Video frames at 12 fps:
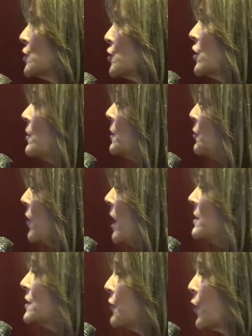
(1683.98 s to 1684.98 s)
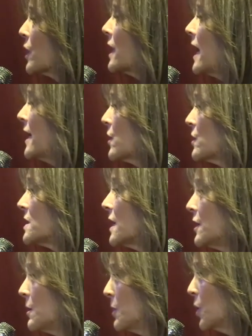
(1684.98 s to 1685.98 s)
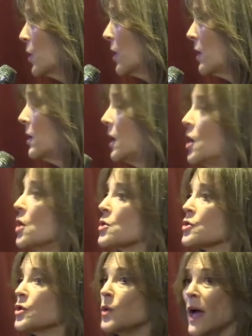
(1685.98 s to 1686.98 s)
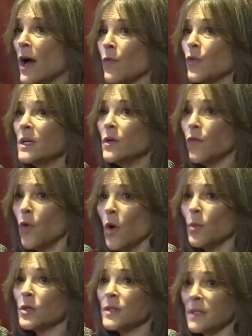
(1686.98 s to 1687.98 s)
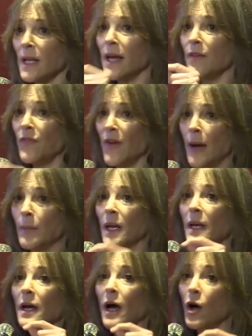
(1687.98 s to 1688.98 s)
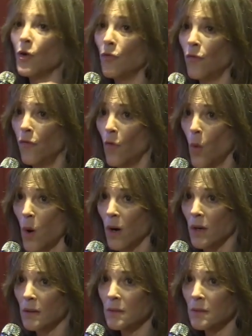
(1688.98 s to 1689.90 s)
Sherman promised 40 acres and a mule to every former slave family of 4.